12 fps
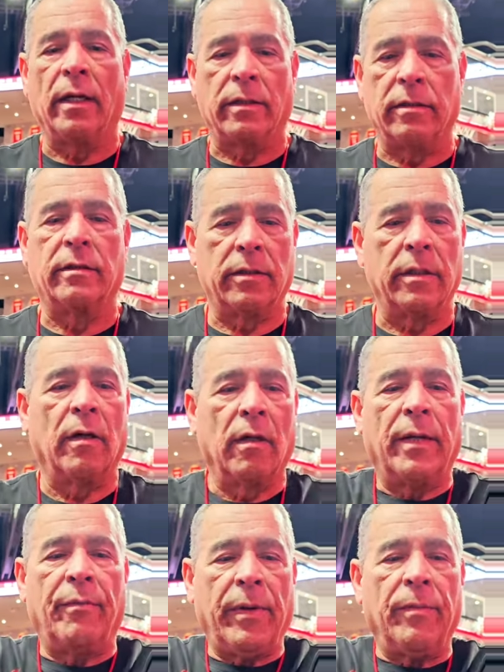us. You know,
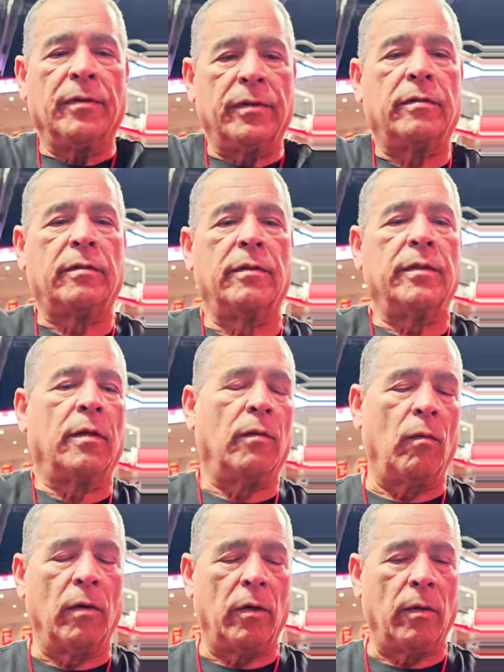like people's, you know,
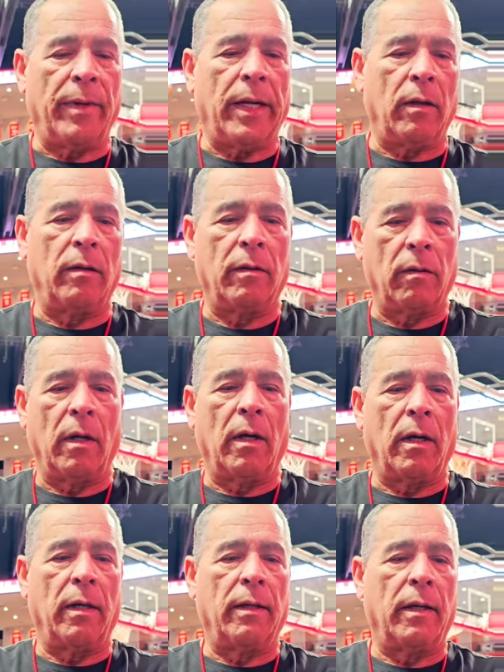wonder about
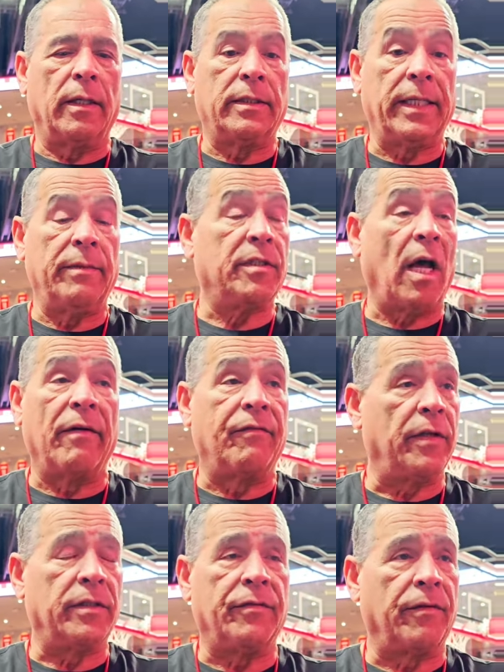a team's
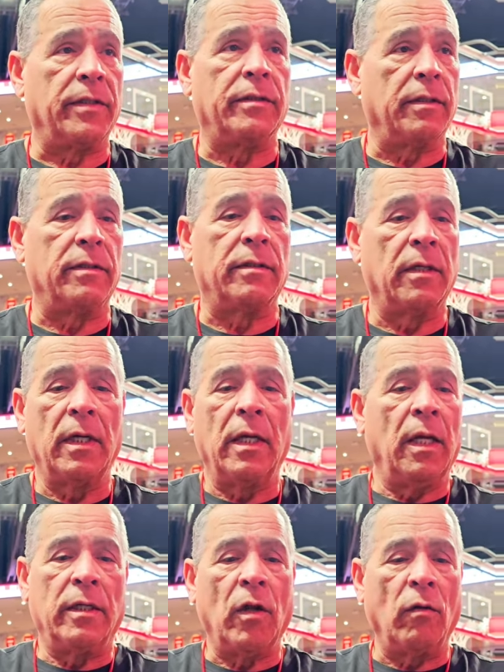offense, for instance.
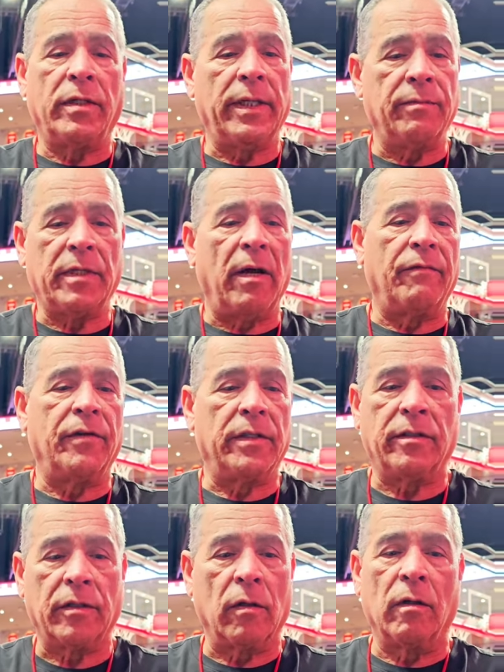No team's
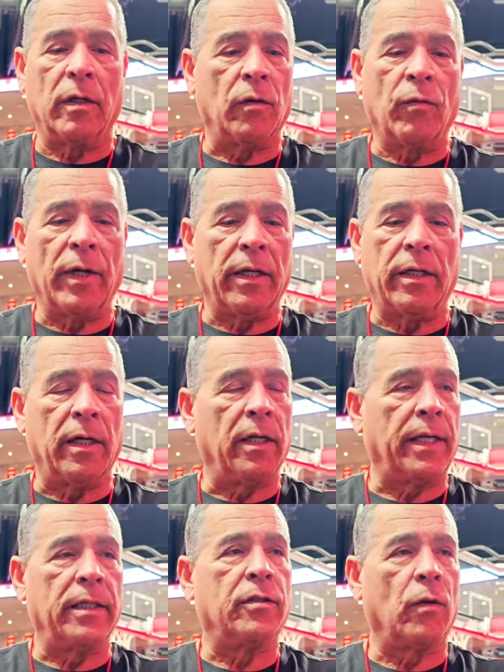offense is going to look really good
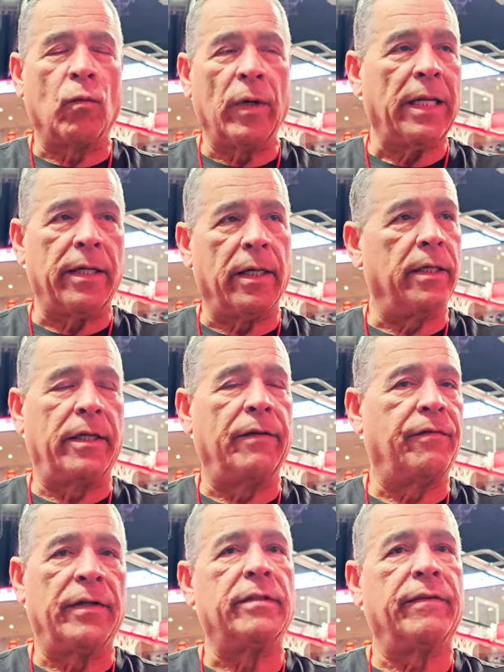against a really good
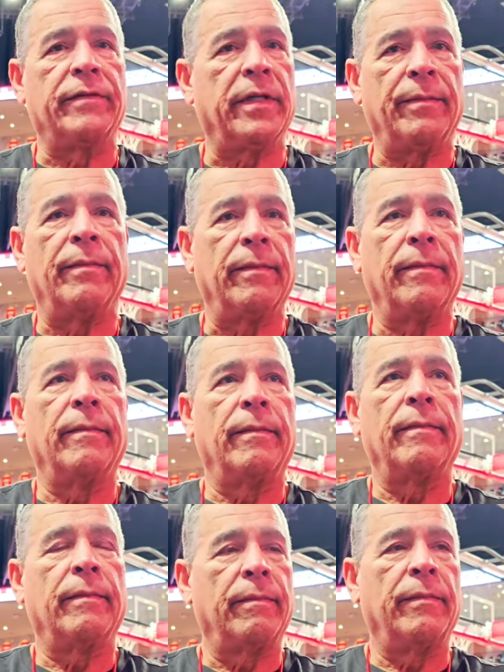defensive team.
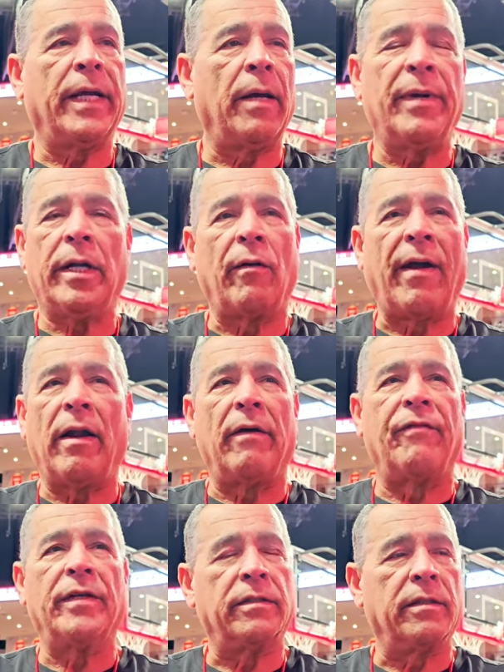Like, how many great
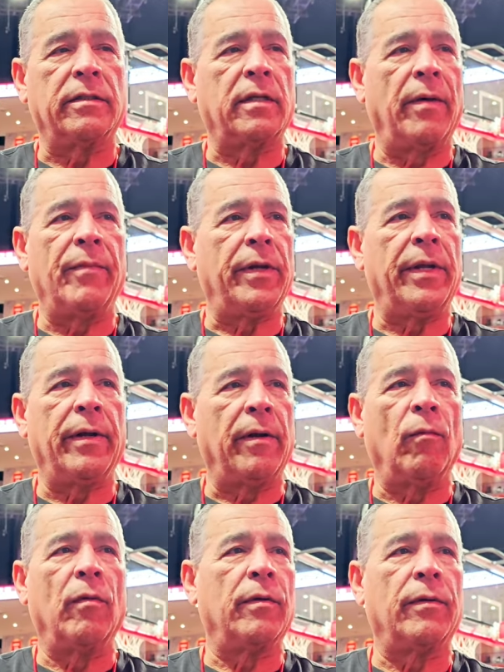offenses come in
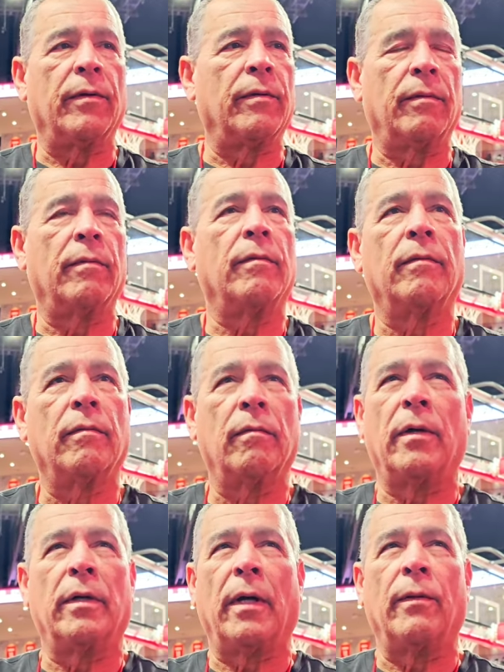here and wonder
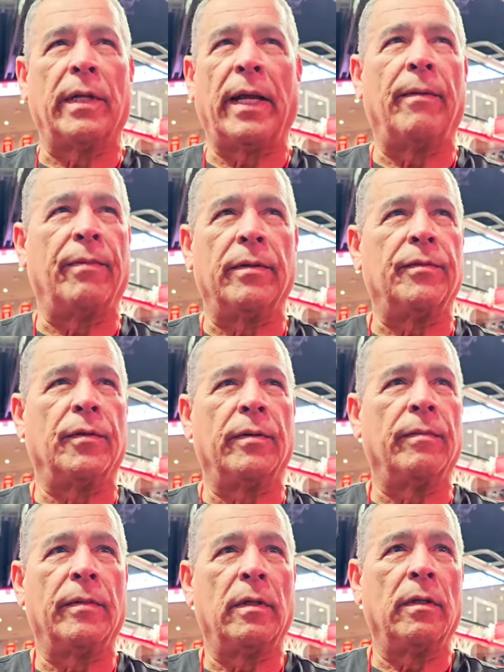what would happen to
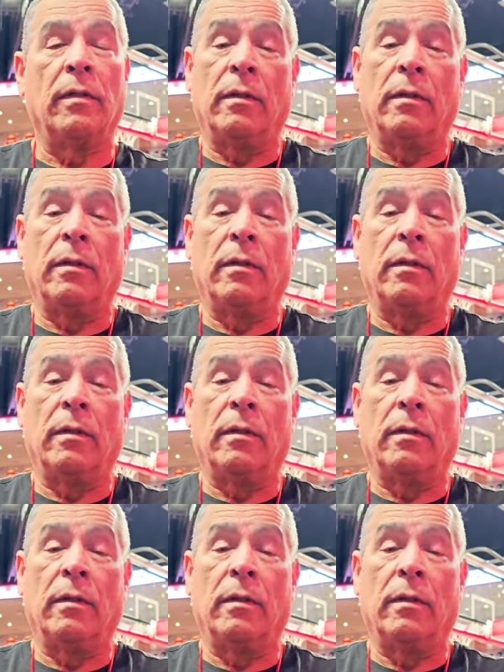them?